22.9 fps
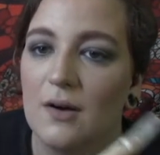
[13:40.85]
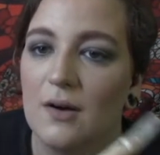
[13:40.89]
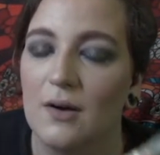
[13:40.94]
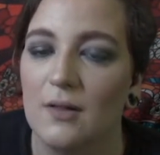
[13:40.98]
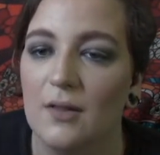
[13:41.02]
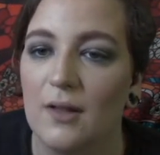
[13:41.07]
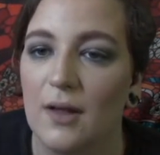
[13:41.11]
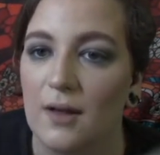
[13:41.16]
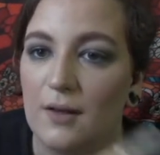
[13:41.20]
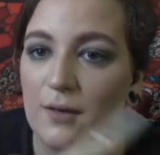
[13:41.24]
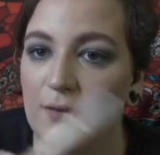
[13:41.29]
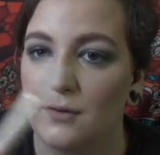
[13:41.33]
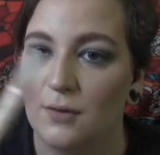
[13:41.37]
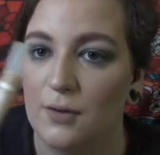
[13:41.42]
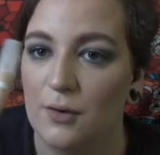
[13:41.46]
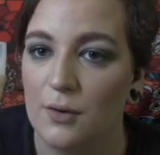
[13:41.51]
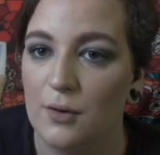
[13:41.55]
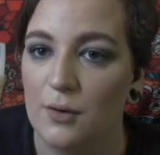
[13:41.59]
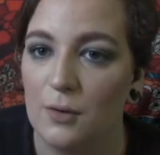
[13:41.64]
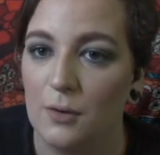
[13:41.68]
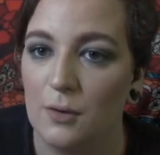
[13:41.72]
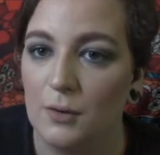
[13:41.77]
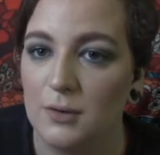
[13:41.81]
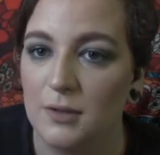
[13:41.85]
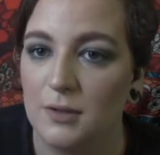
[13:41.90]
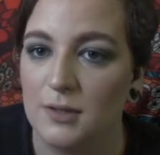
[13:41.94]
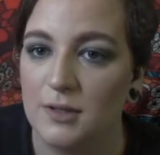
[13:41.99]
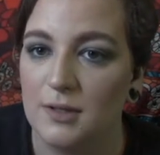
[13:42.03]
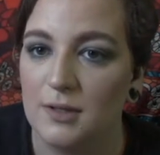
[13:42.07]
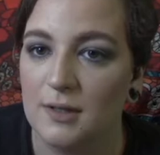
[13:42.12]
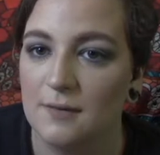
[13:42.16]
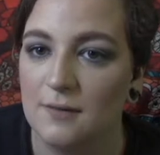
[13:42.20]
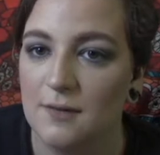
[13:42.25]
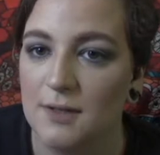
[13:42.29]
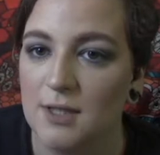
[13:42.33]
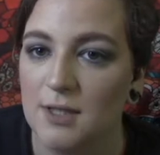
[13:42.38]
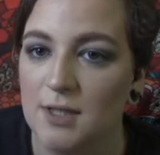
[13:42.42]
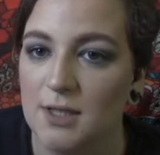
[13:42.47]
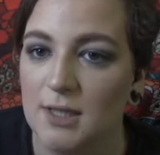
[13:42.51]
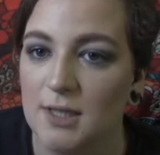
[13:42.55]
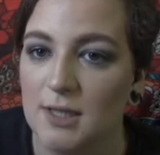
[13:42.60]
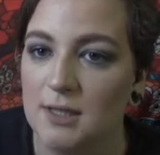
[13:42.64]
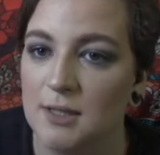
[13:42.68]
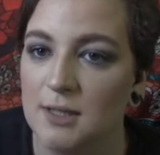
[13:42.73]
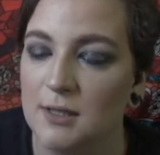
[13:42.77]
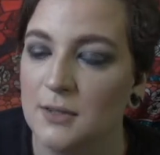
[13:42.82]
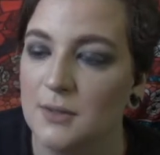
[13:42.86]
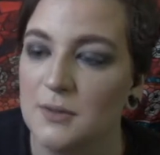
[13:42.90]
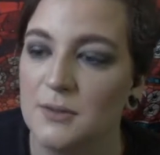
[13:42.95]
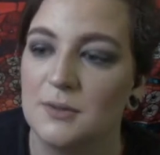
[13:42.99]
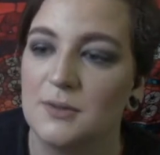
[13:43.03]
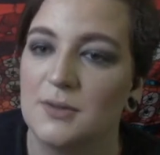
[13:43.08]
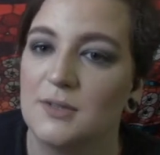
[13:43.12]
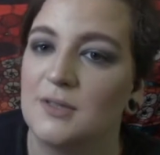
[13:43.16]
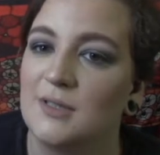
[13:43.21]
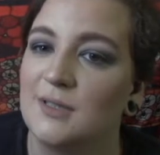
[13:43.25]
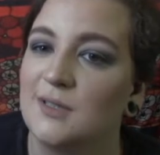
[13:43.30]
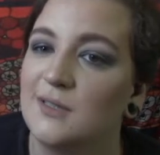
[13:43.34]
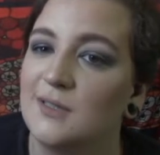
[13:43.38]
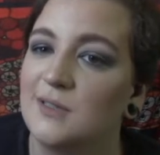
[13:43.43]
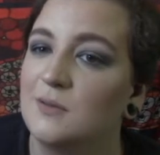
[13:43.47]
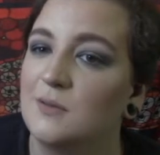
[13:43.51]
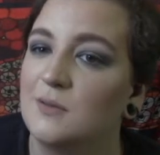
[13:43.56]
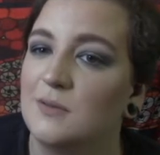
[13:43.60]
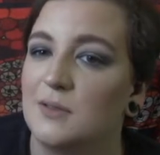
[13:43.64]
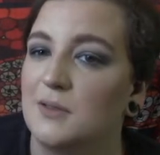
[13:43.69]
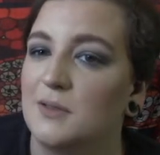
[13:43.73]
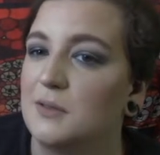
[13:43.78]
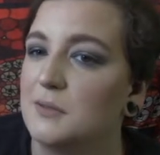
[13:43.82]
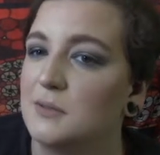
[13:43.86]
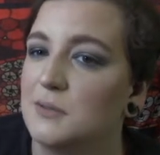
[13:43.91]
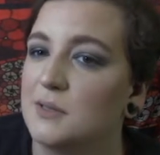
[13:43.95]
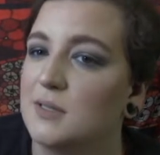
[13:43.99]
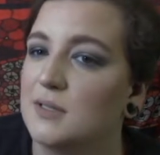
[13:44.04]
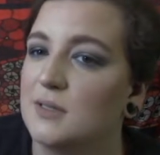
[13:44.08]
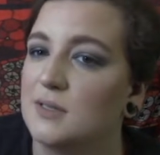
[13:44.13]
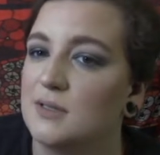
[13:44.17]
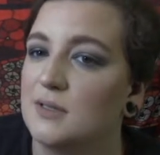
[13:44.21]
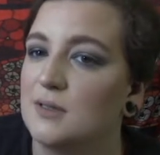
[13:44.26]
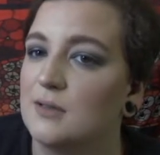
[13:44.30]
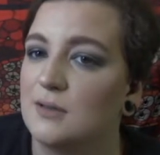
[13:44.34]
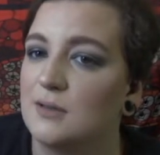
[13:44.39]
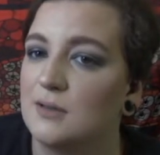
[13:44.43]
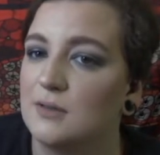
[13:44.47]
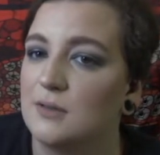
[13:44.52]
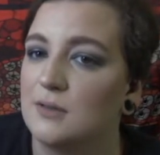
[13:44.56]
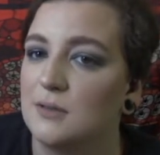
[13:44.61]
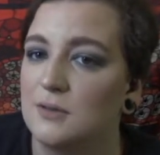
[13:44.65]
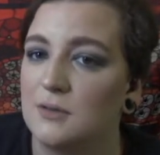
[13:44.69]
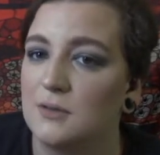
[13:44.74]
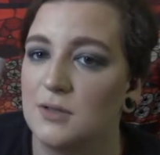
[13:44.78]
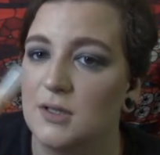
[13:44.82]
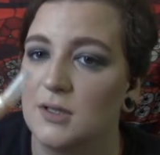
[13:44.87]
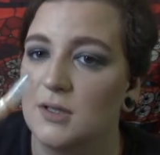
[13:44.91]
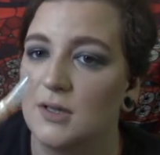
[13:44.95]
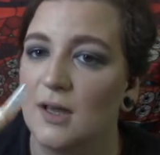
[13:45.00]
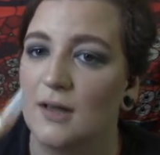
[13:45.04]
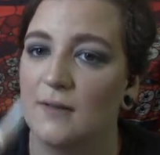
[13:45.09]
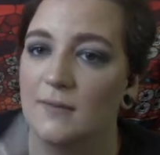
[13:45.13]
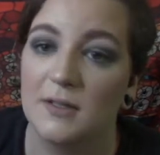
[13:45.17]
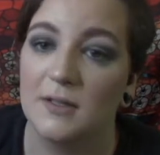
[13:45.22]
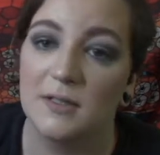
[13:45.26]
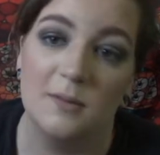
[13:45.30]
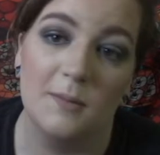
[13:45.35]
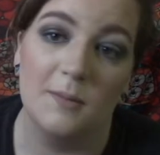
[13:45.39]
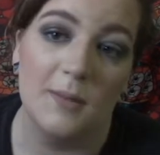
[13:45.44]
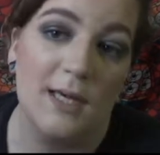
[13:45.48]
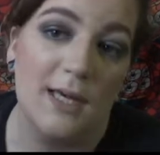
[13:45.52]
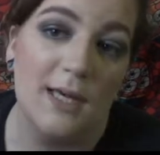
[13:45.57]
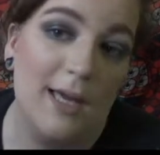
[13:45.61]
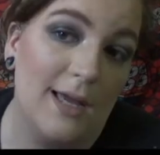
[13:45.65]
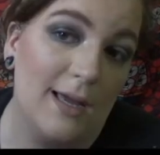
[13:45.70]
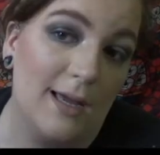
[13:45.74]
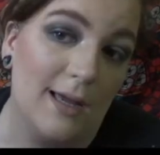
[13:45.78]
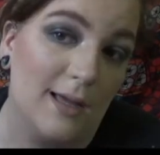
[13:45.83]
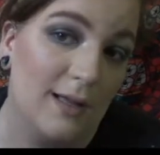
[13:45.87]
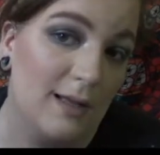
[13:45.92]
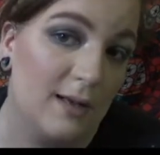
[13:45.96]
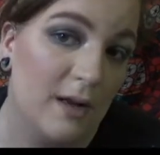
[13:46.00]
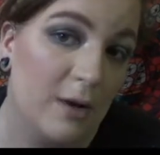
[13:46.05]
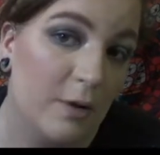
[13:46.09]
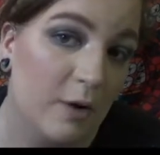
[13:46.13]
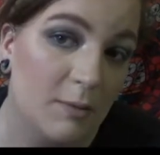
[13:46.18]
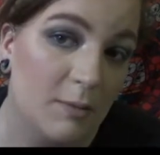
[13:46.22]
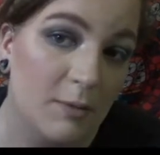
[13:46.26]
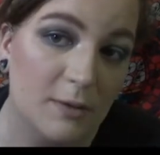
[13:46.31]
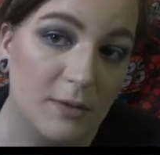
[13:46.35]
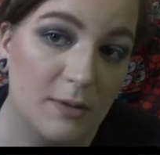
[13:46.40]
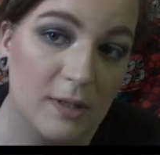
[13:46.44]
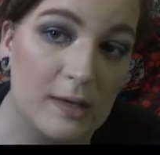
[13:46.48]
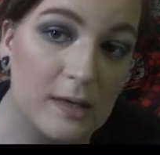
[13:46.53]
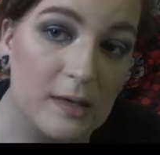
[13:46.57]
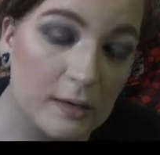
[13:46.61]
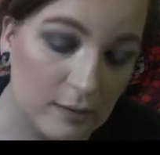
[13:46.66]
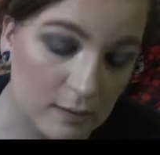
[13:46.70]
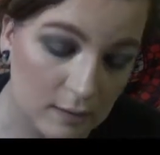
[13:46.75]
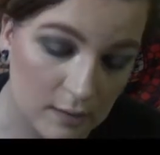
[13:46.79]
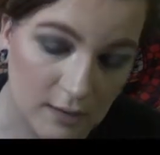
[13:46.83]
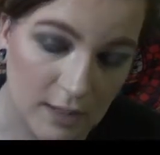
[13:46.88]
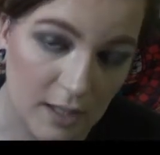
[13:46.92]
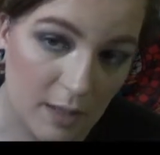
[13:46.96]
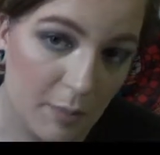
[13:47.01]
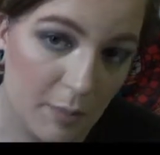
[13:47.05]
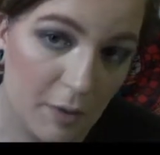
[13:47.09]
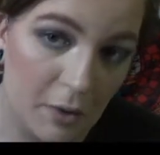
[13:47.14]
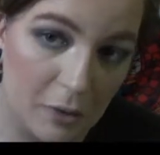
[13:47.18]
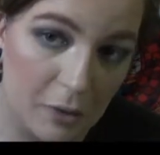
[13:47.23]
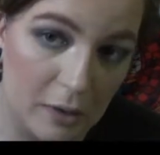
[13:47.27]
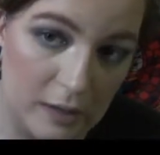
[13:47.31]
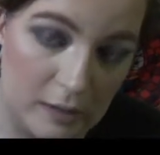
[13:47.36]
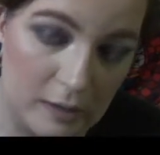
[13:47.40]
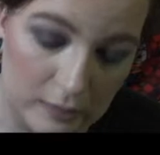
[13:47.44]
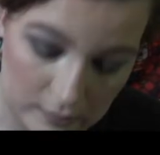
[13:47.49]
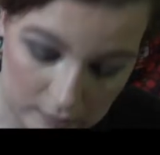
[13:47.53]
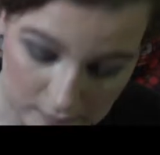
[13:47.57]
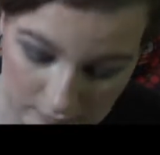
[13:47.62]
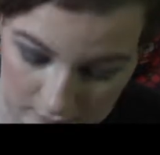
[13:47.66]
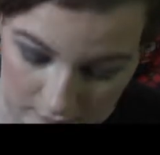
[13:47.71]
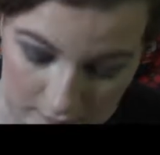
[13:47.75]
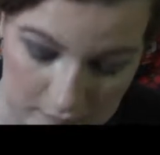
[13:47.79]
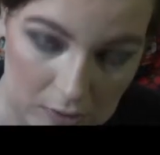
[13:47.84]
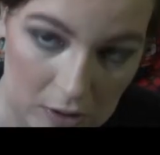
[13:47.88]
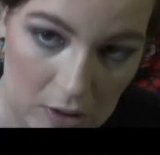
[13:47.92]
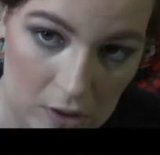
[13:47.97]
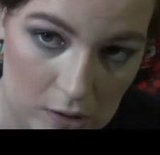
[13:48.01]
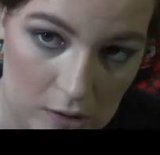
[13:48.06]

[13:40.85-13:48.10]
a lot of her older stuff that she didn't use, and she doesn't really use concealer, so she gave this to me, and now I'm using it because I broke it. Sorry.